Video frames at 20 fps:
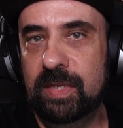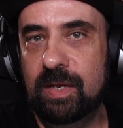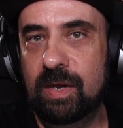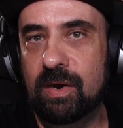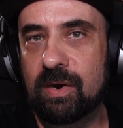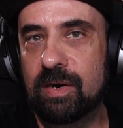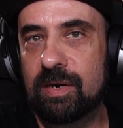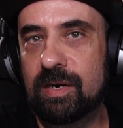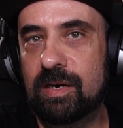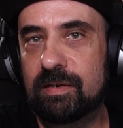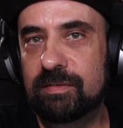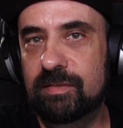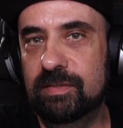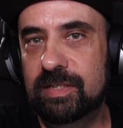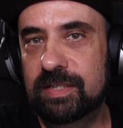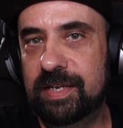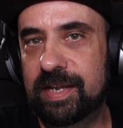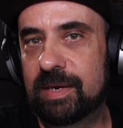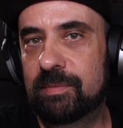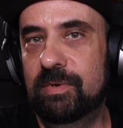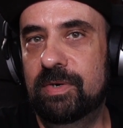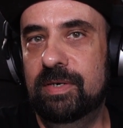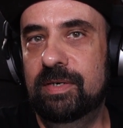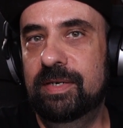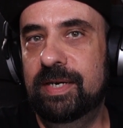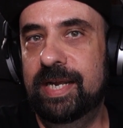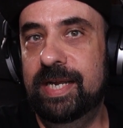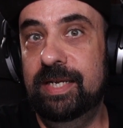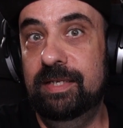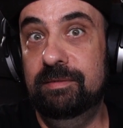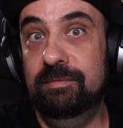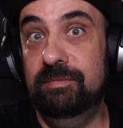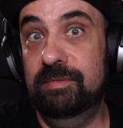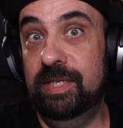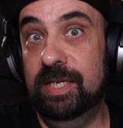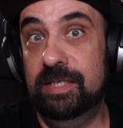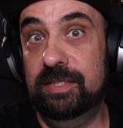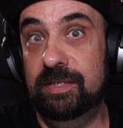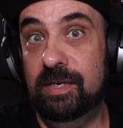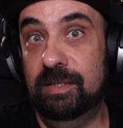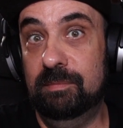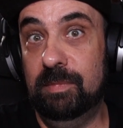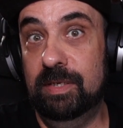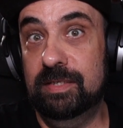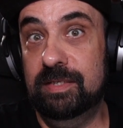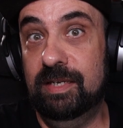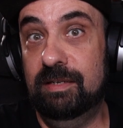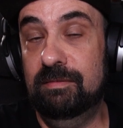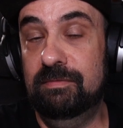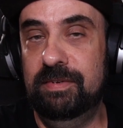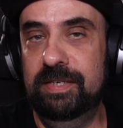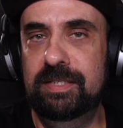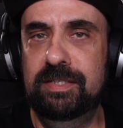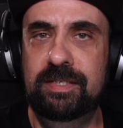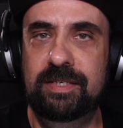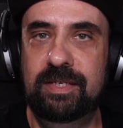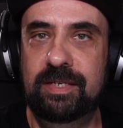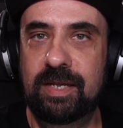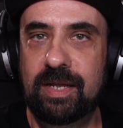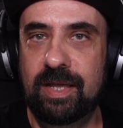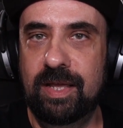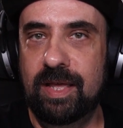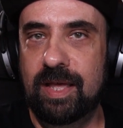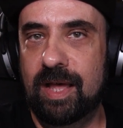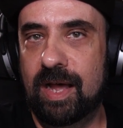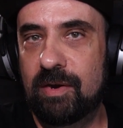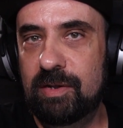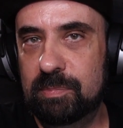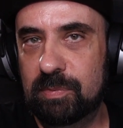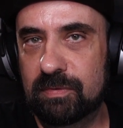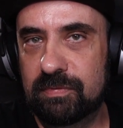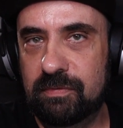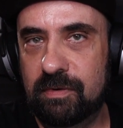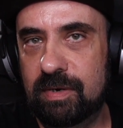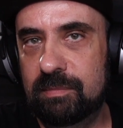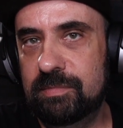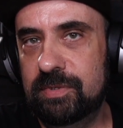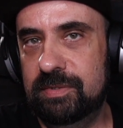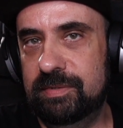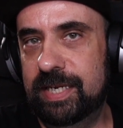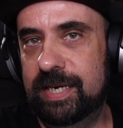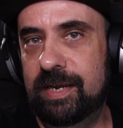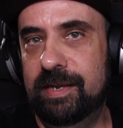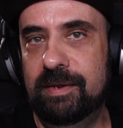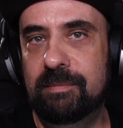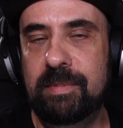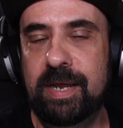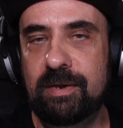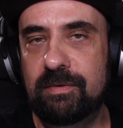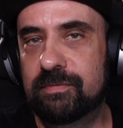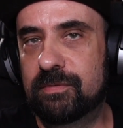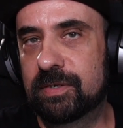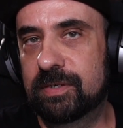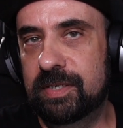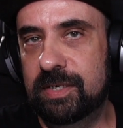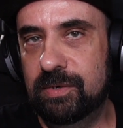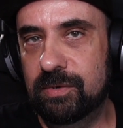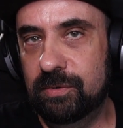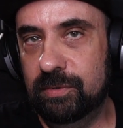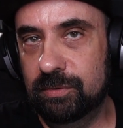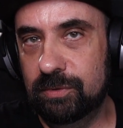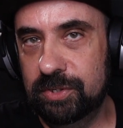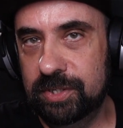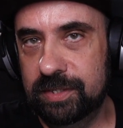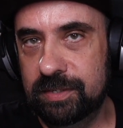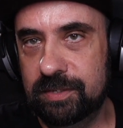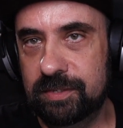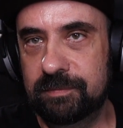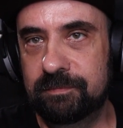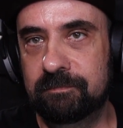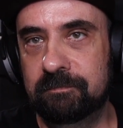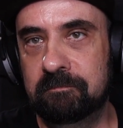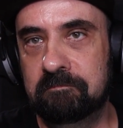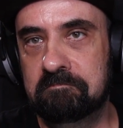card out to the camera and test it out myself and see how it performs. Then I come back for the conclusions.